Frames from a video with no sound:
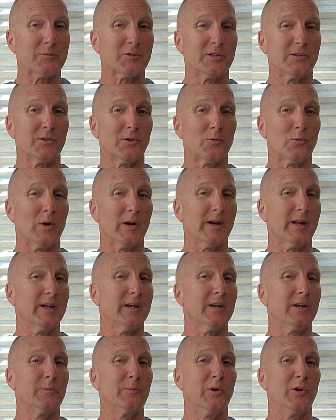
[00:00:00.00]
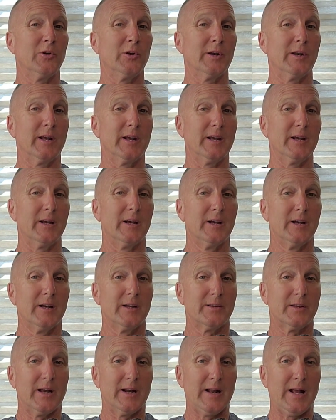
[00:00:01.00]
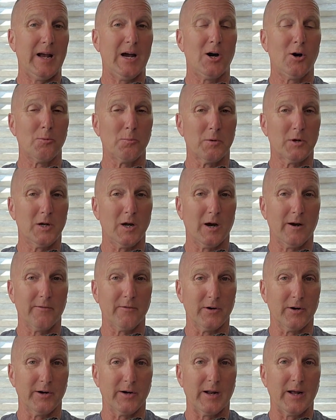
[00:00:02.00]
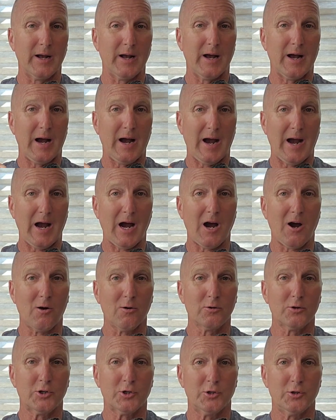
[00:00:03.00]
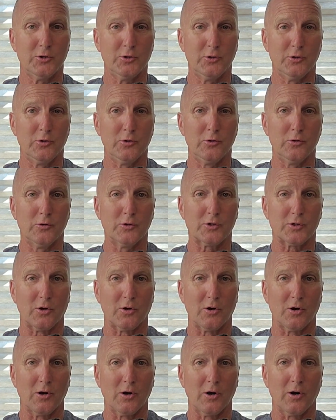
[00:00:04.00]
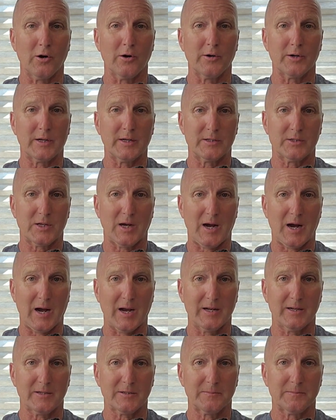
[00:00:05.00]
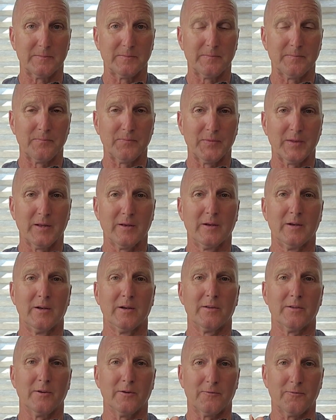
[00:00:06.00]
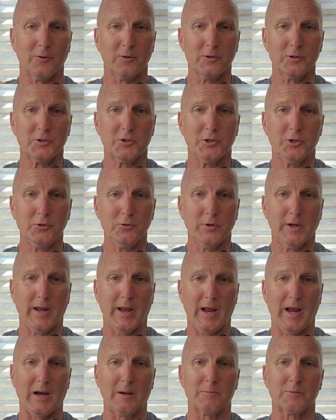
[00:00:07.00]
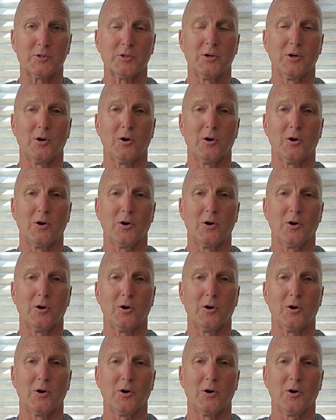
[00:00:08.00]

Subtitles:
in the running community that help govern how shoes are designed. The first 2 camps